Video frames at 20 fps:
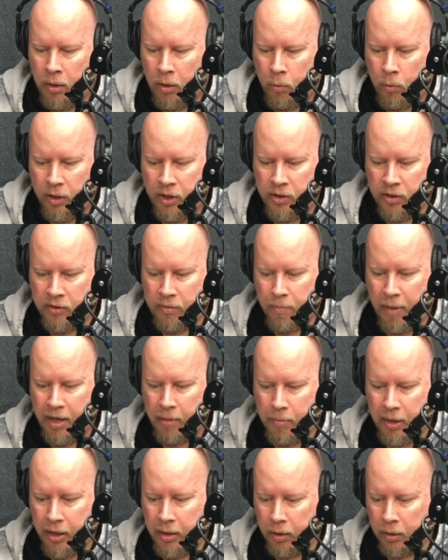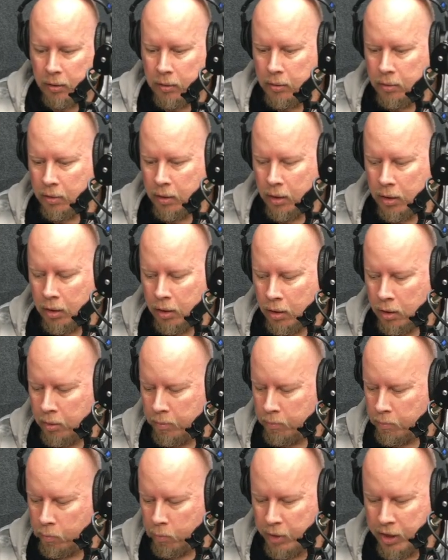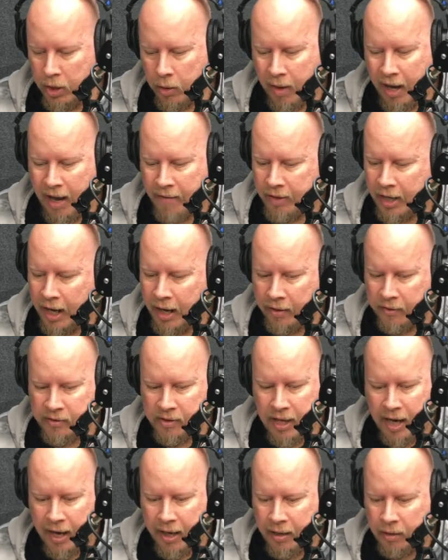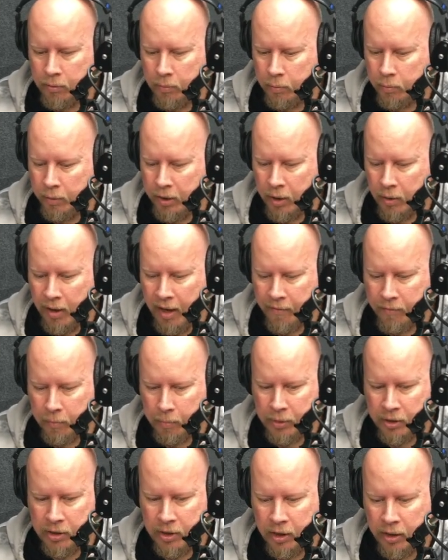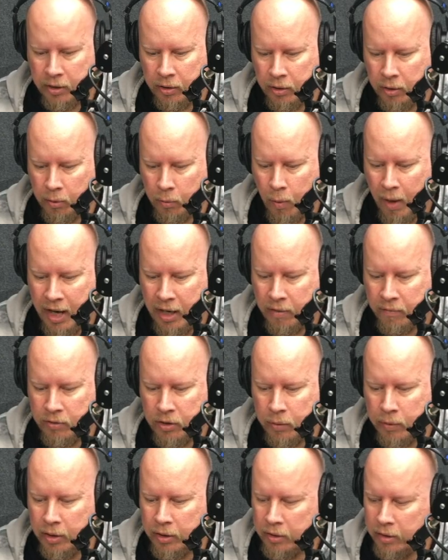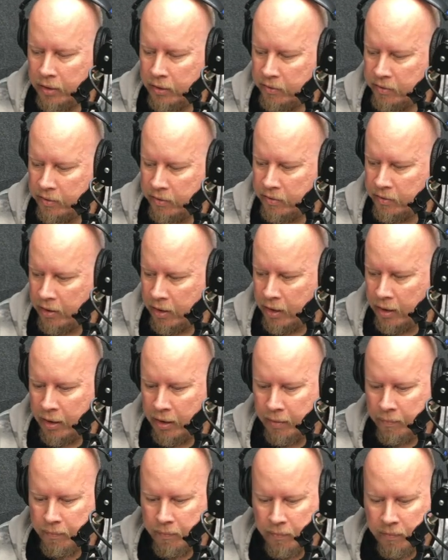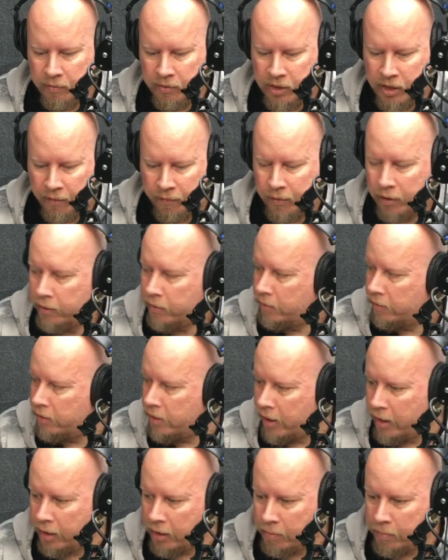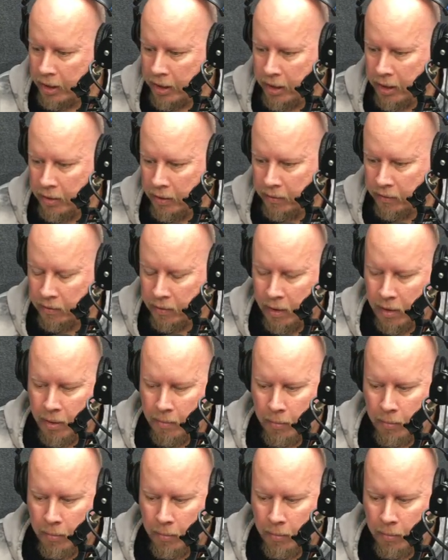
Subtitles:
We just make beer. We don't have a house style. We don't have a particular way of doing things that's different than anybody else.